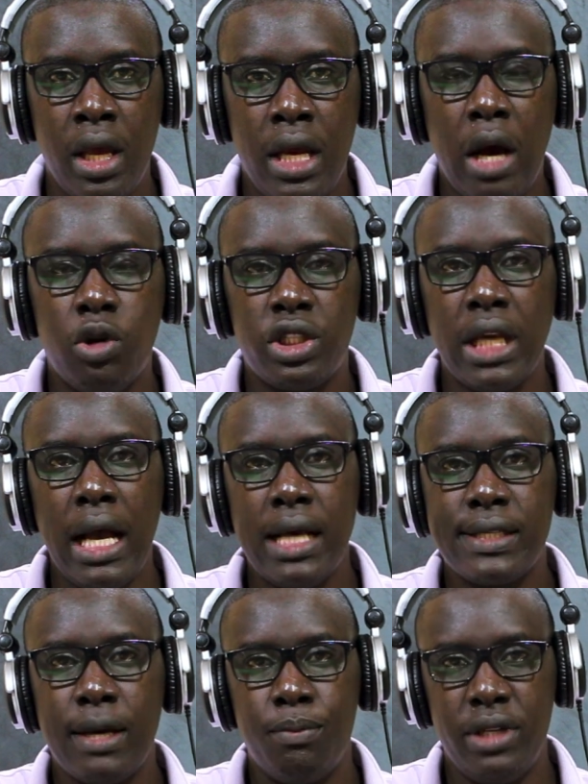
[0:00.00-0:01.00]
Now SHA
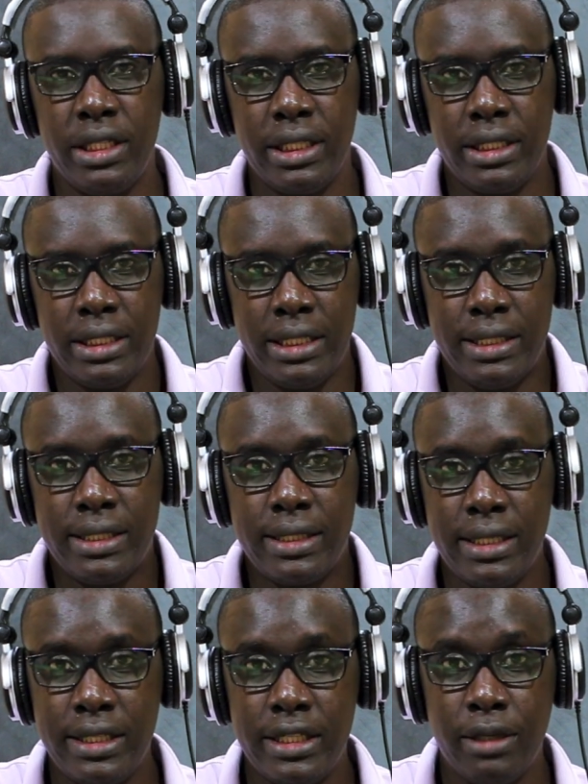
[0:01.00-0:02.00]
has updated its
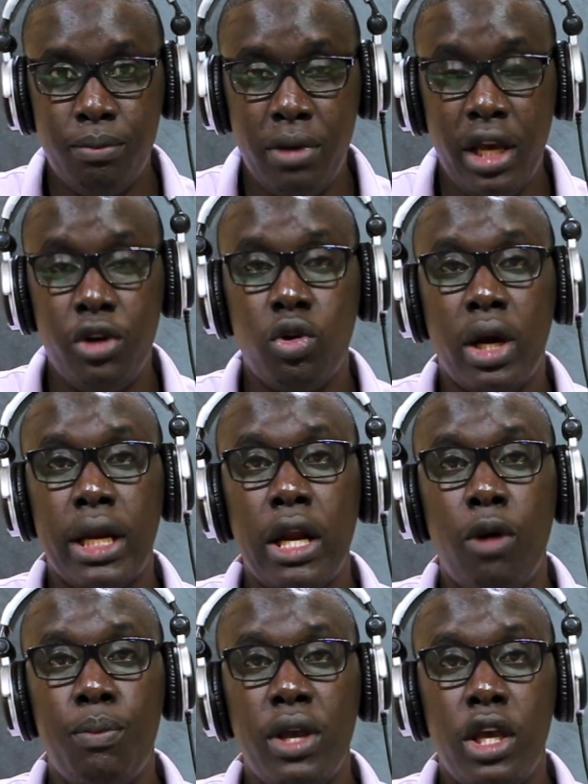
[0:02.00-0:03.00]
system and you can
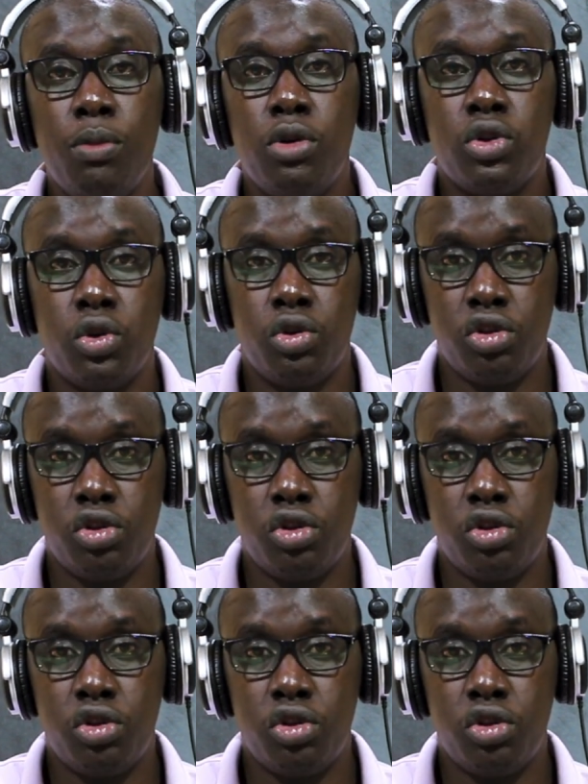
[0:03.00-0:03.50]
now be able to